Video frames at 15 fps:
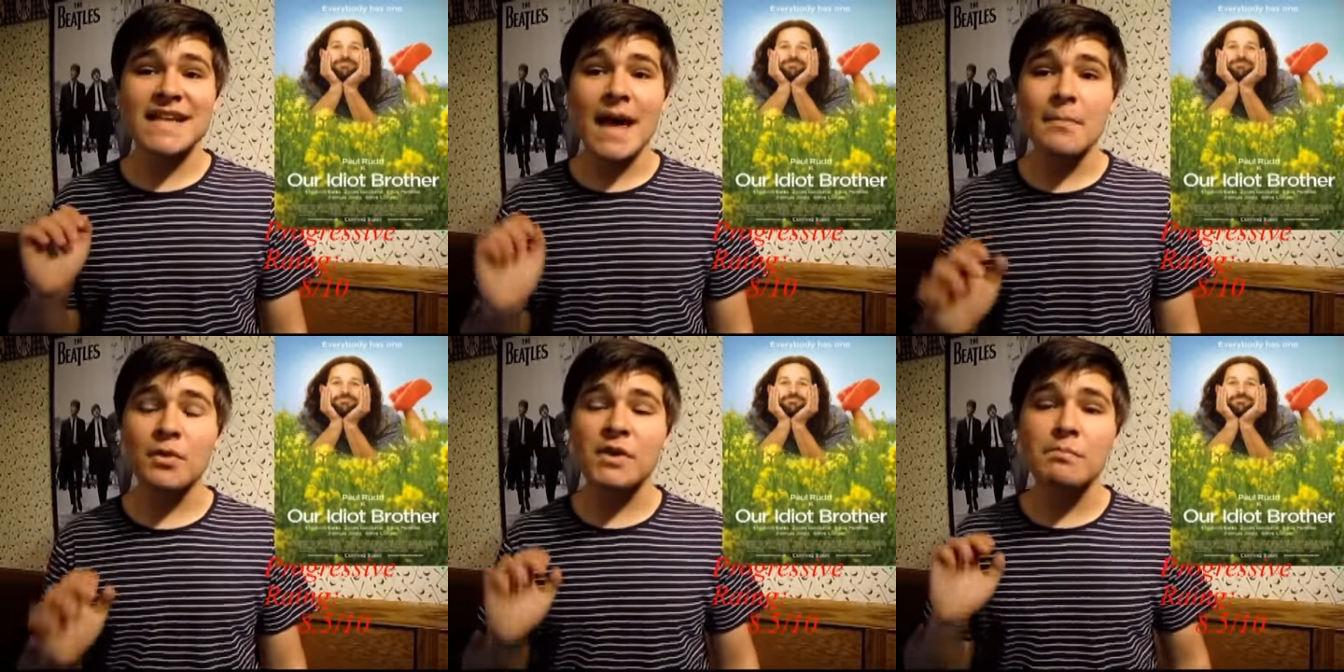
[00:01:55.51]

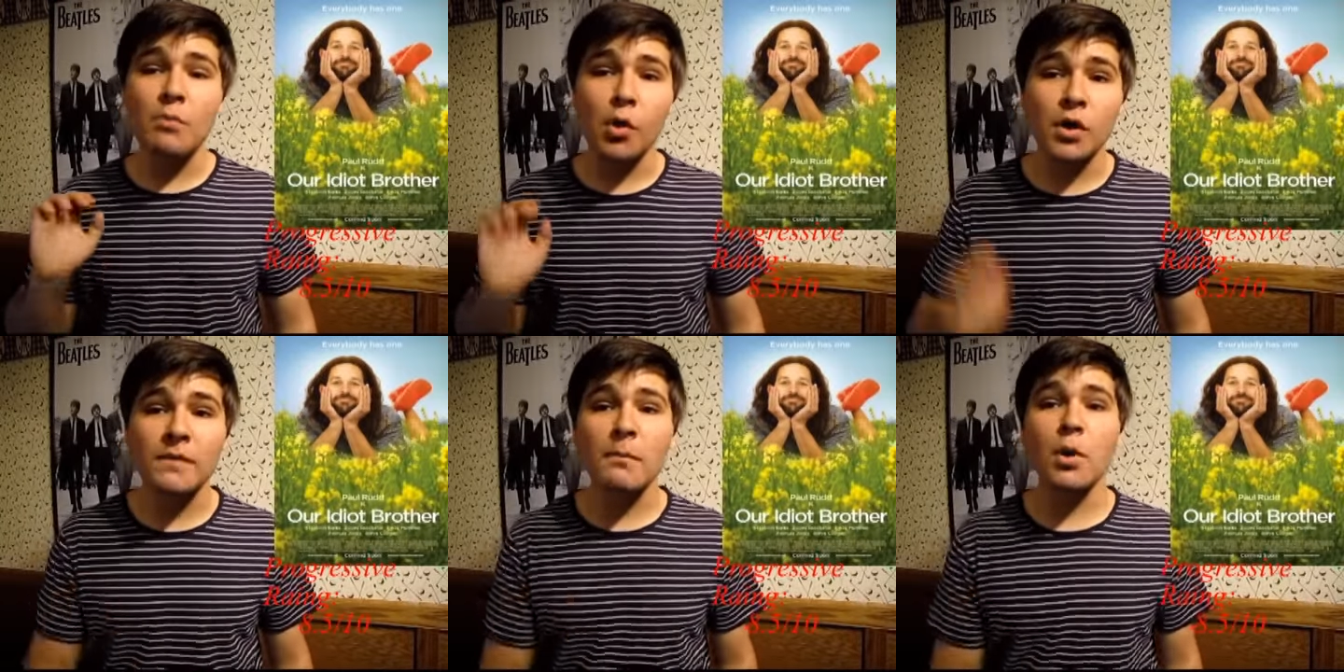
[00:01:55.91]
and Emily
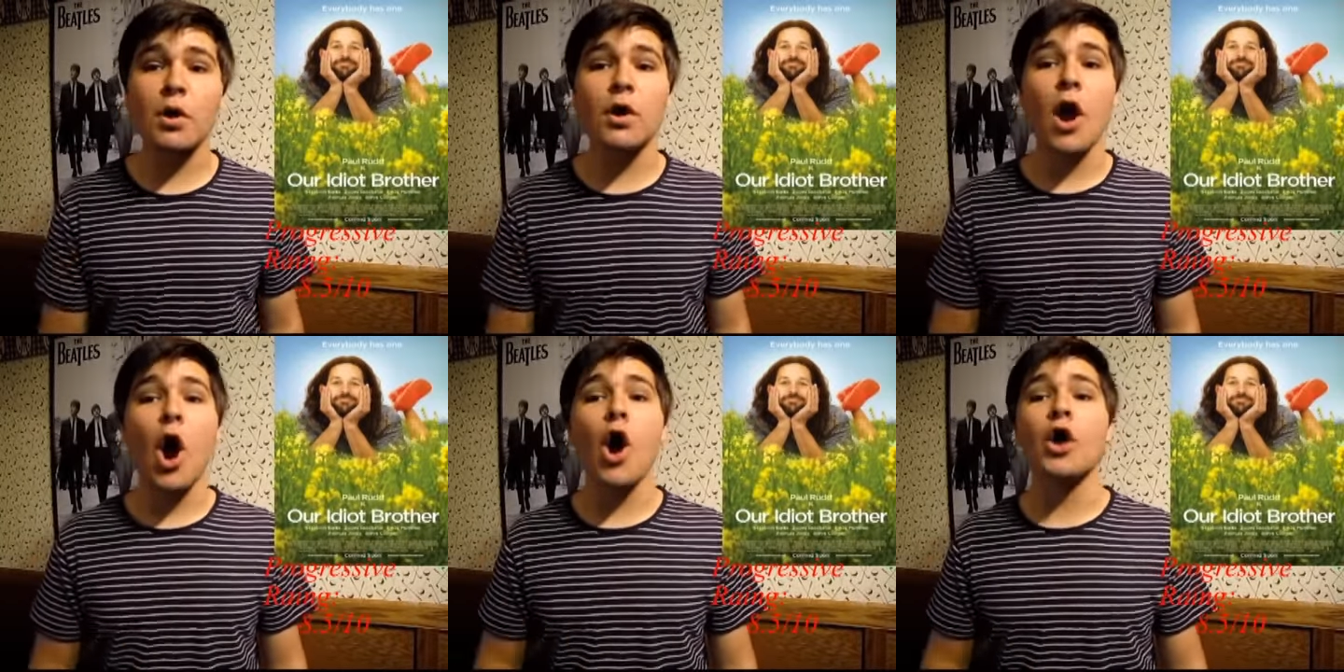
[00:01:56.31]

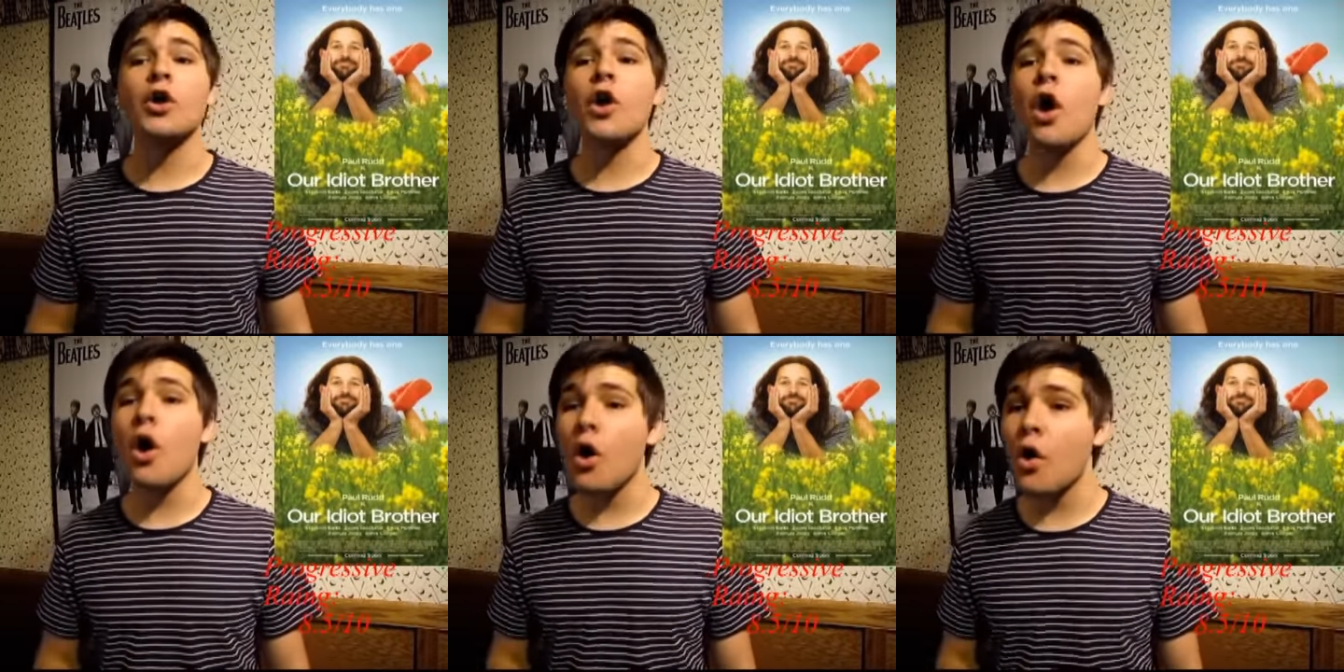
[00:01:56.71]
Mortimer
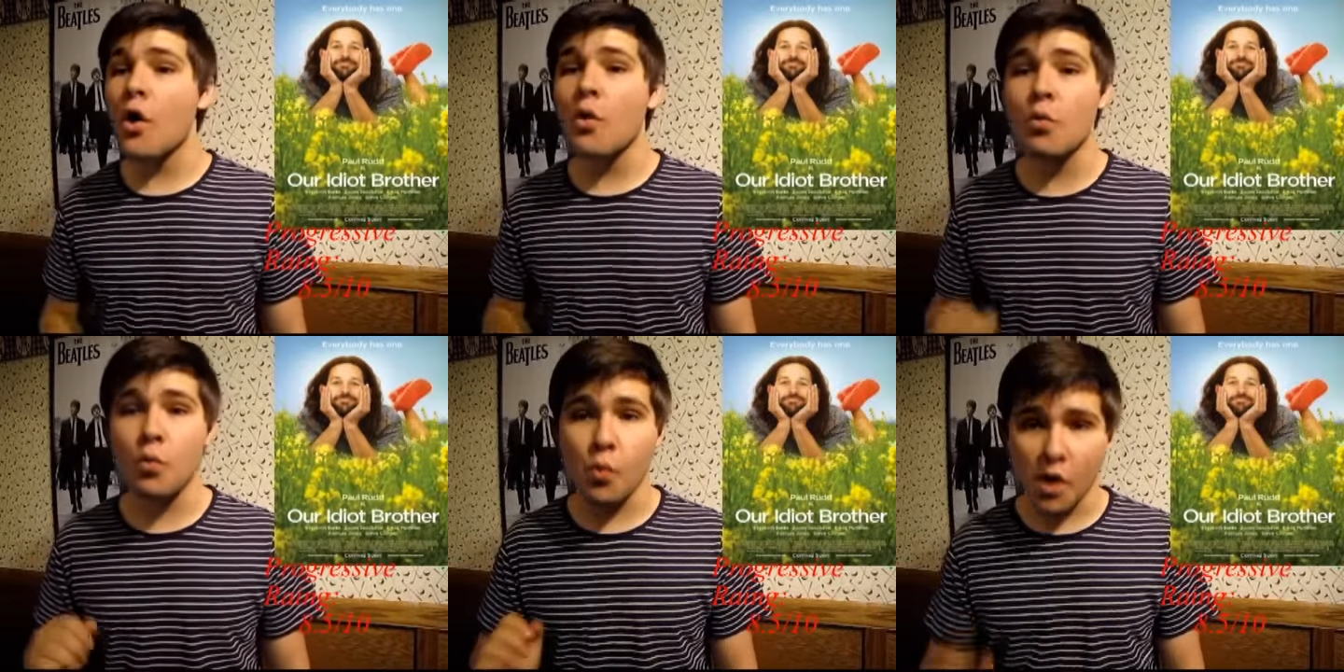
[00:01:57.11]
are
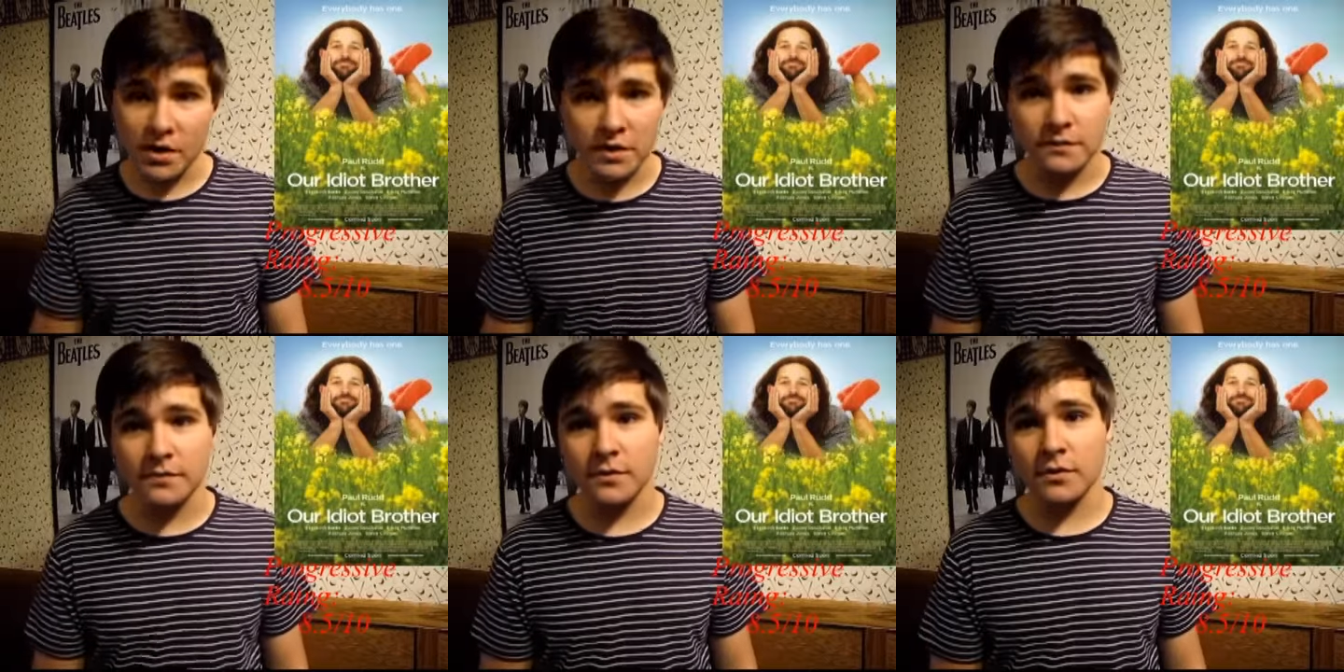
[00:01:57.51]
all
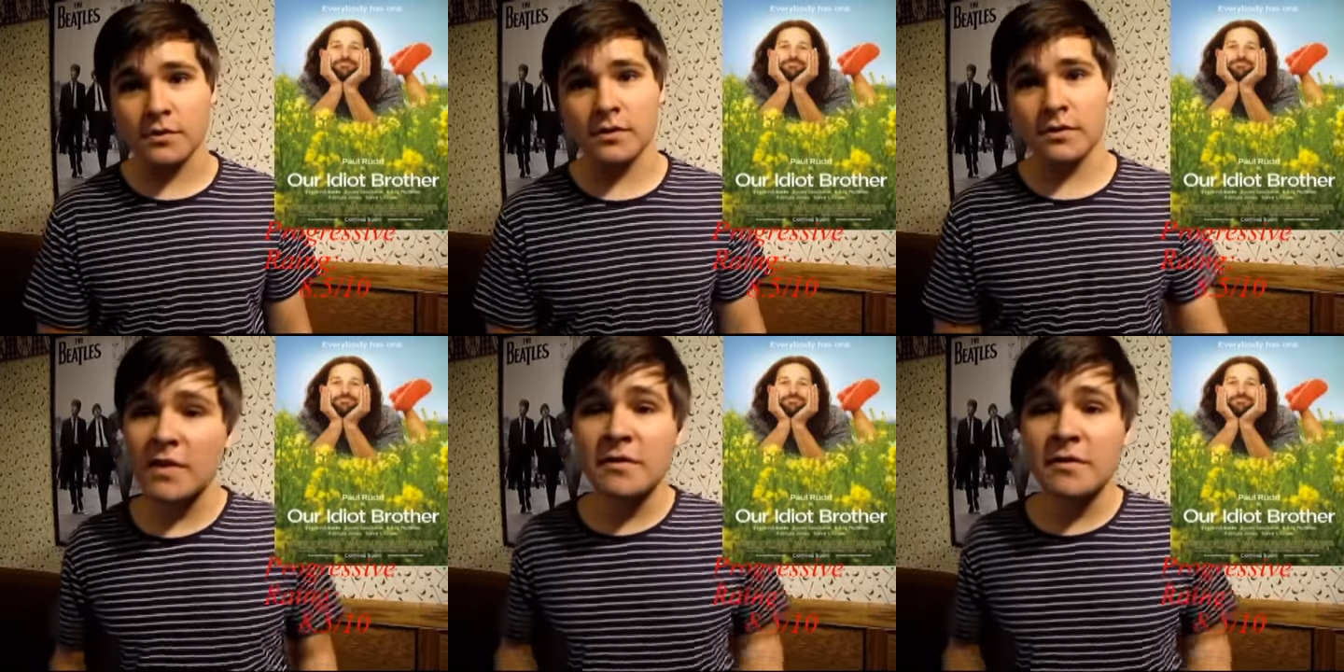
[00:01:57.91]
wonderful.